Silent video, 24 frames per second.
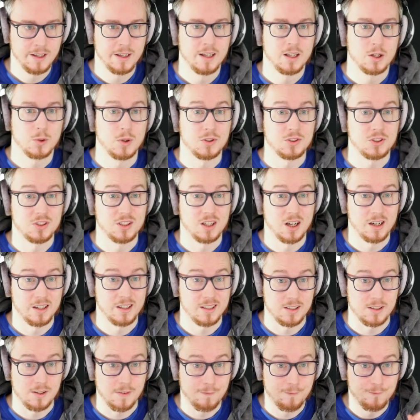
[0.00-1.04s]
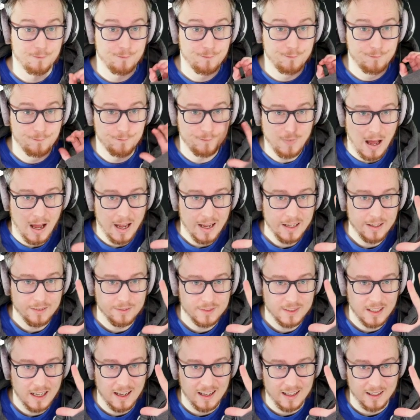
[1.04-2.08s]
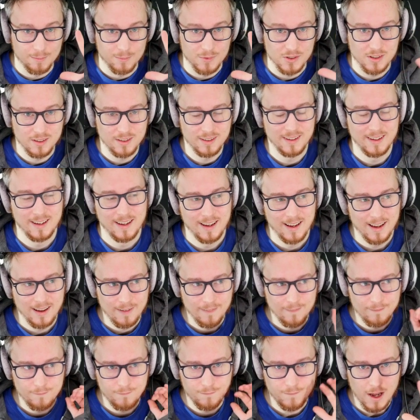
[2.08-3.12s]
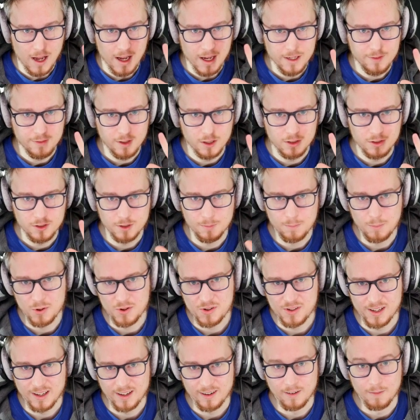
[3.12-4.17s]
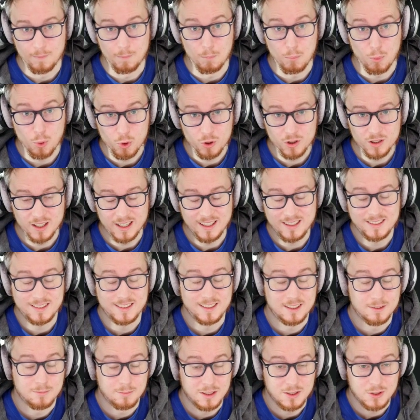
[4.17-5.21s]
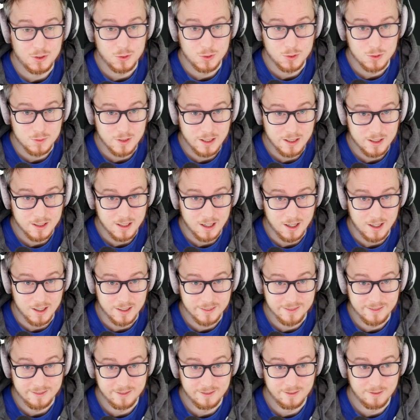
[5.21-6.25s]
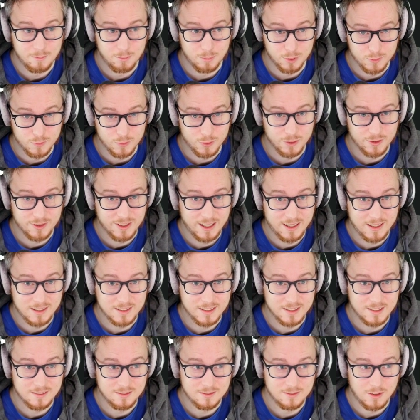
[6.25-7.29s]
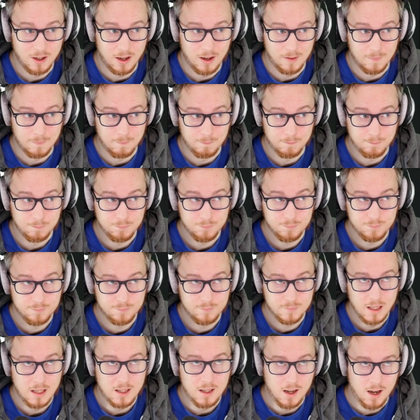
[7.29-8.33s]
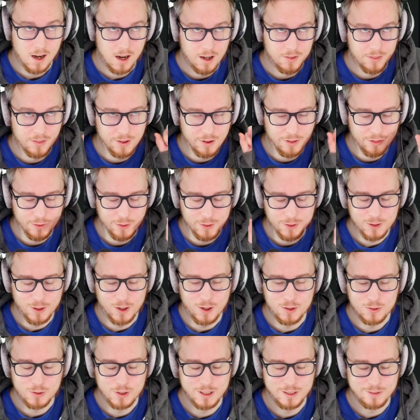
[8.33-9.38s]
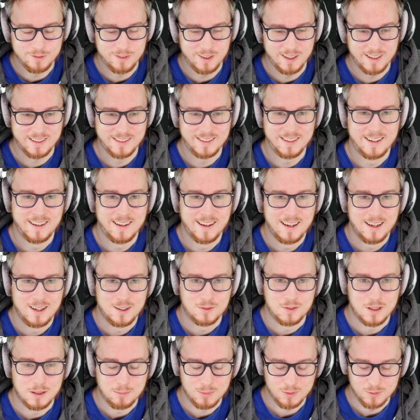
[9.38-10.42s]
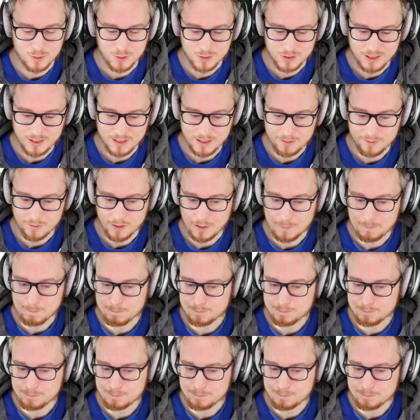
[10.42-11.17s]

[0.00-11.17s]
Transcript: question card is 5 times, 500% more likely to make you a rare card before that elite, on the 3rd hallway fight, right before the elite fight.